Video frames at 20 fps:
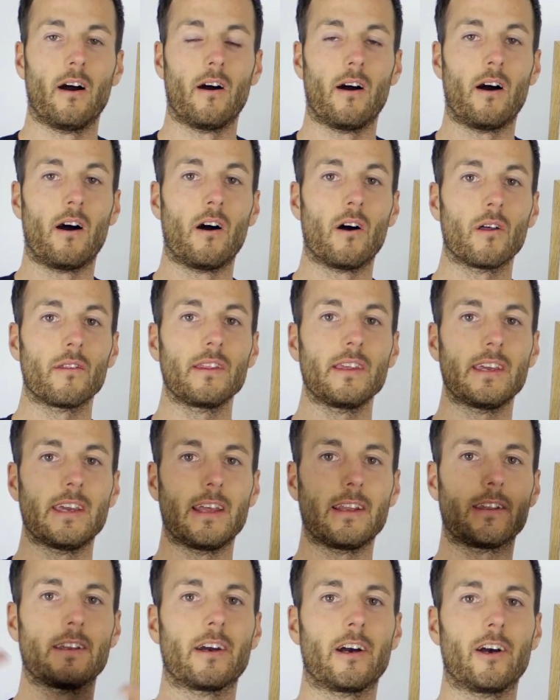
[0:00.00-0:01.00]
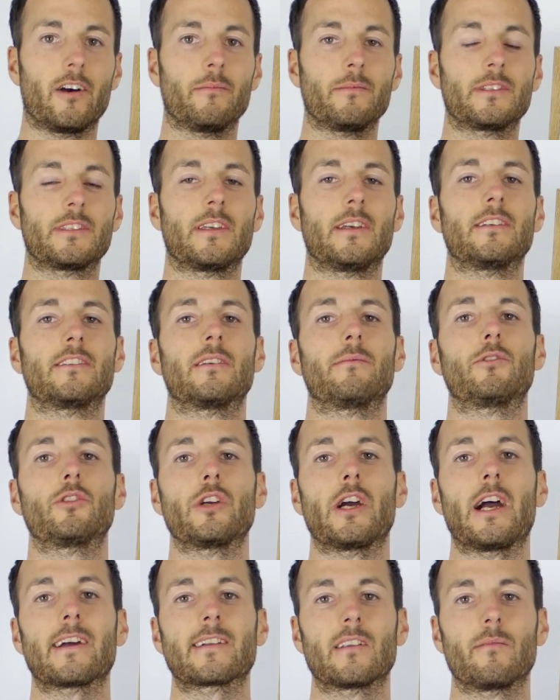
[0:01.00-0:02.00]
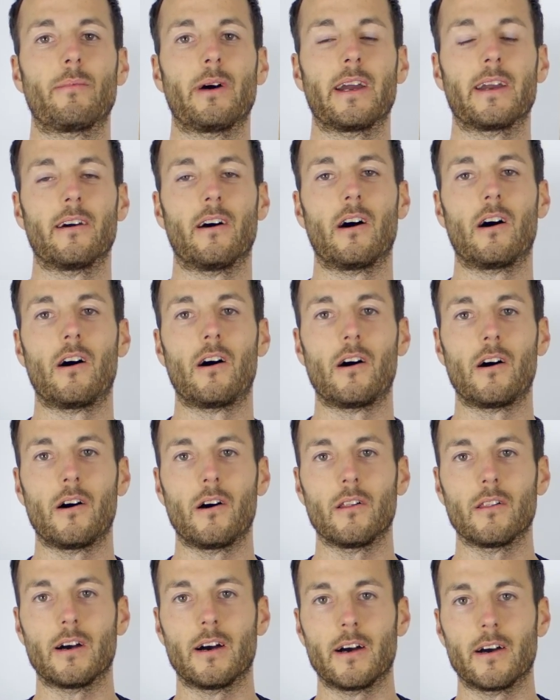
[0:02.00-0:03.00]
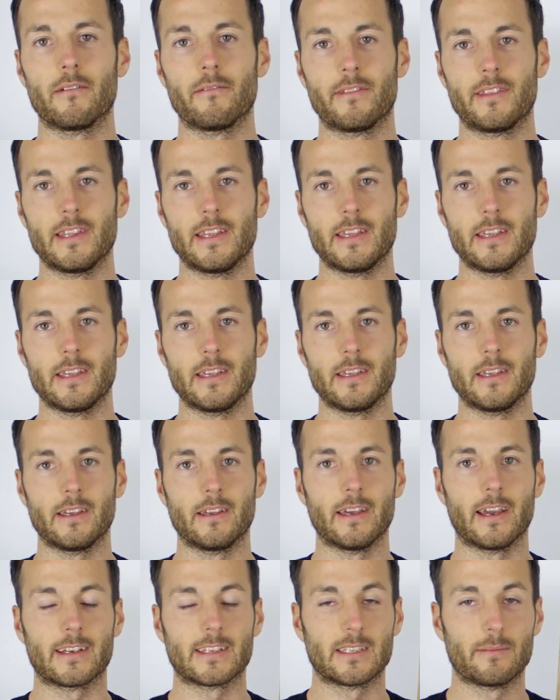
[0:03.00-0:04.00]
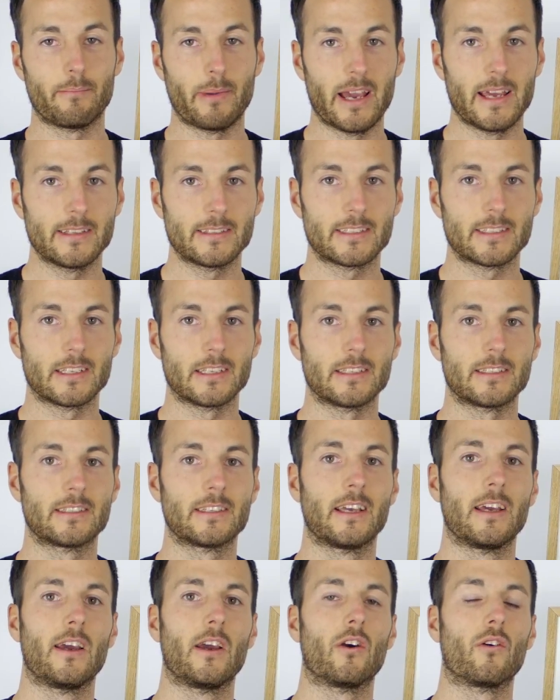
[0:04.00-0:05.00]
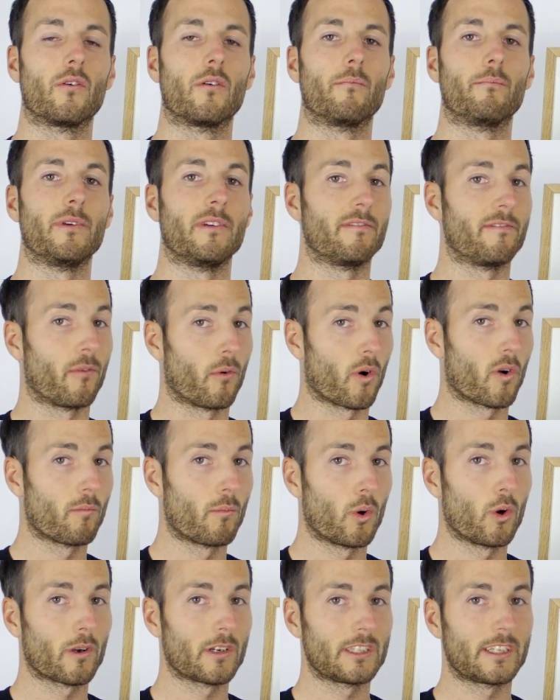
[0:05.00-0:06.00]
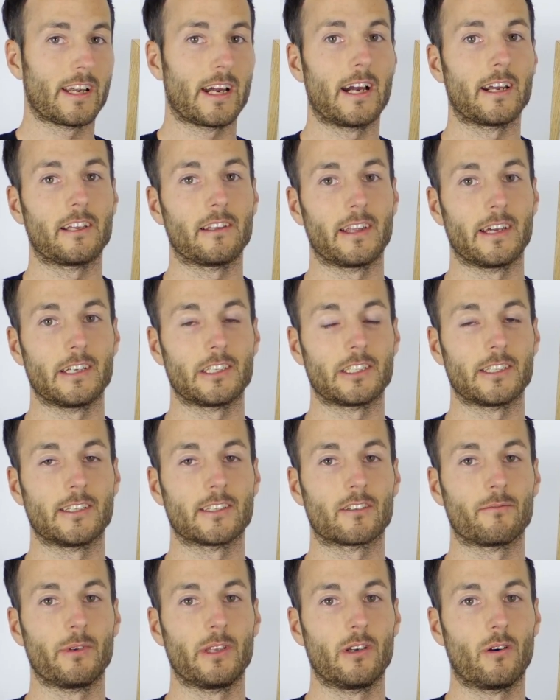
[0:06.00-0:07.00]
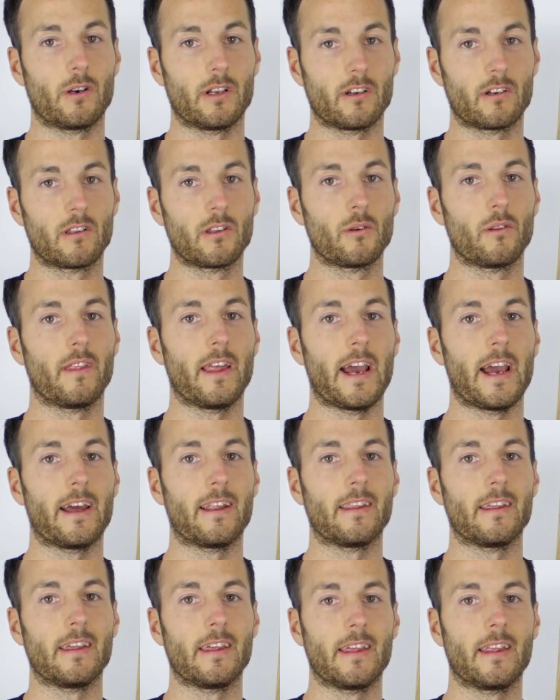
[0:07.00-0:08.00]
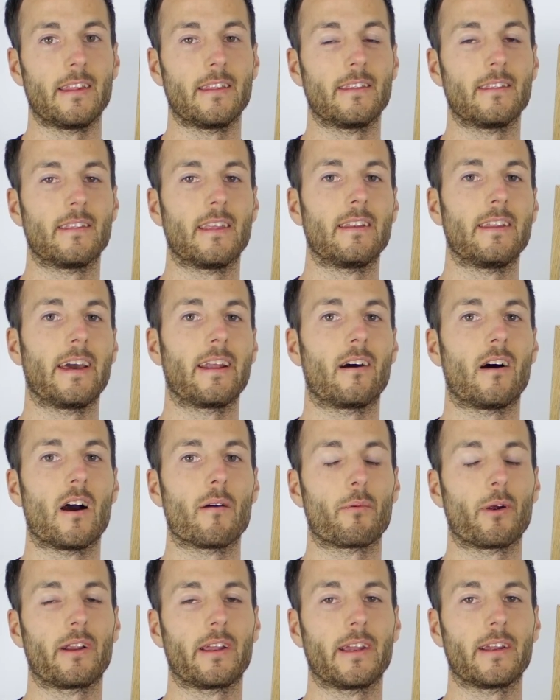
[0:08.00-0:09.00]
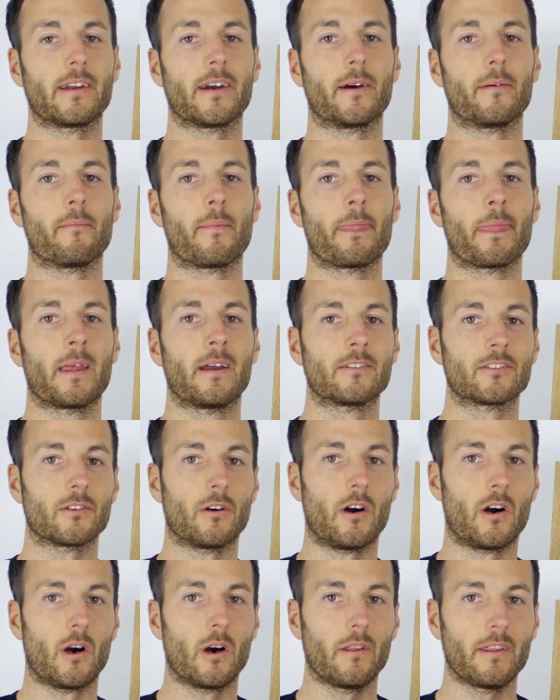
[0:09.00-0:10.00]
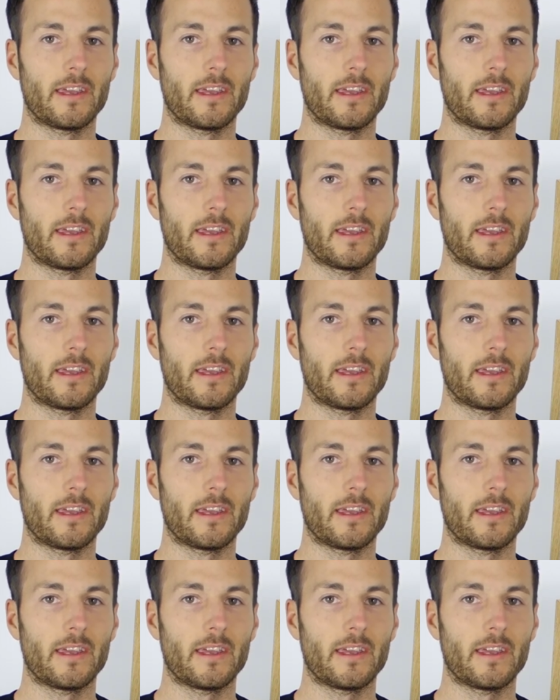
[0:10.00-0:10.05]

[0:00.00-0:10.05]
all the incomes subtracted by all of the expenses before mortgage calculations, if you don't include that in the net operating income. So all